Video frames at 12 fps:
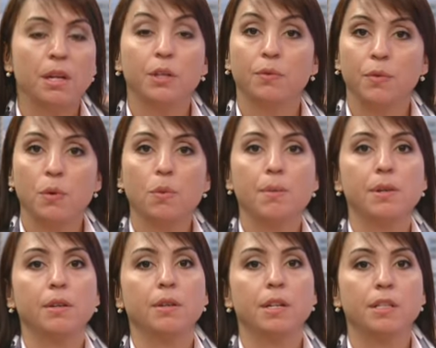The full
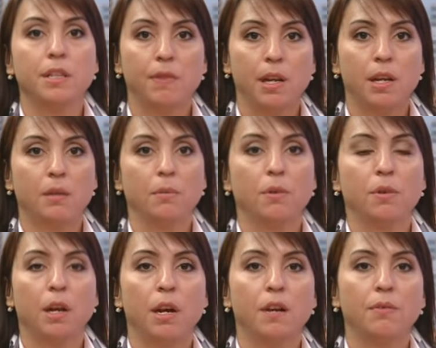webinar is available
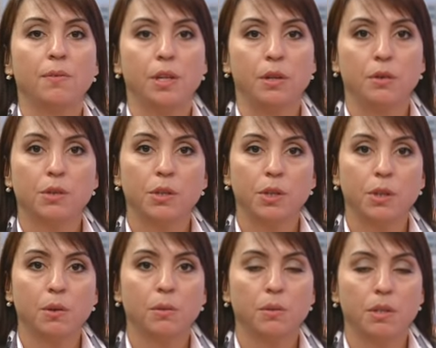for you
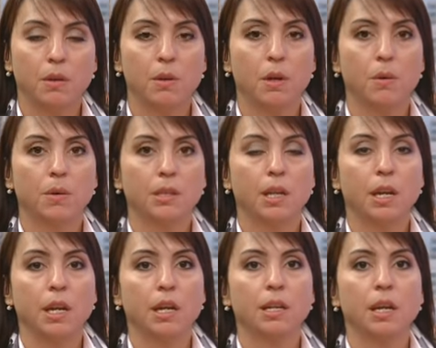to download
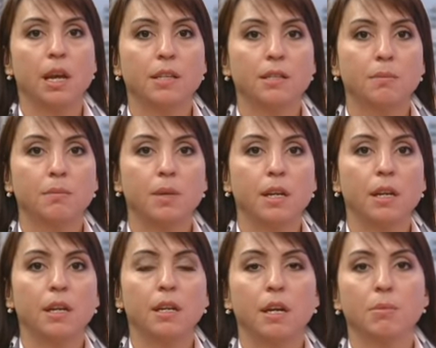in
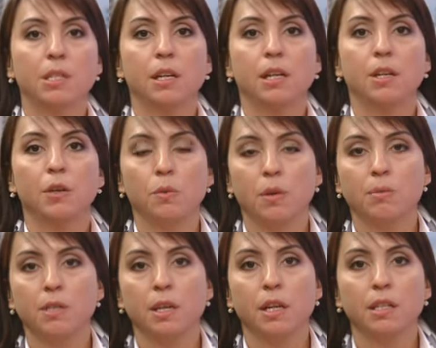S&P Capital IQ
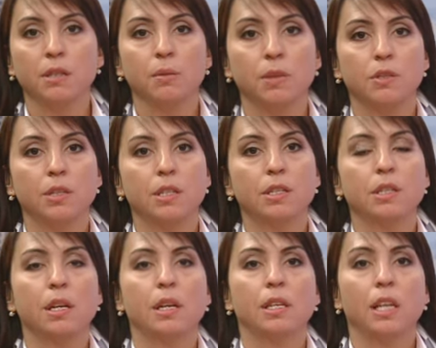website, which is
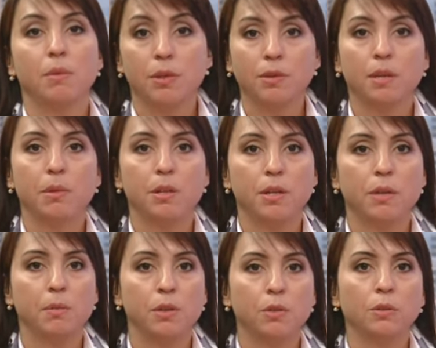
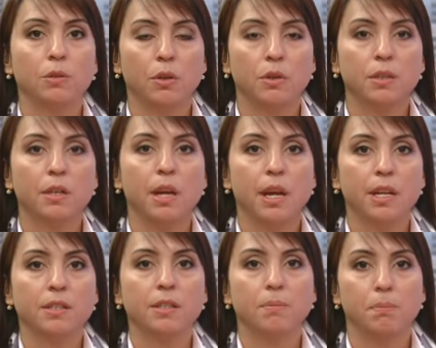
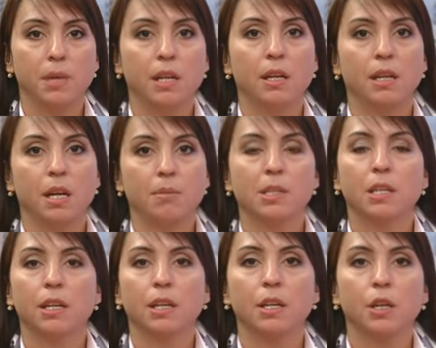
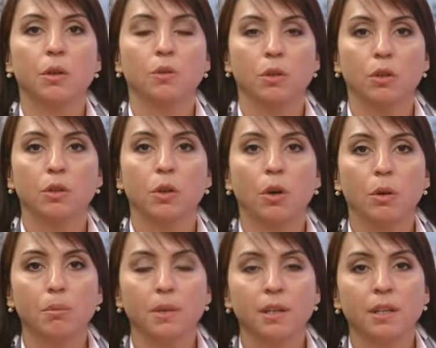www.spcapitaliq.com.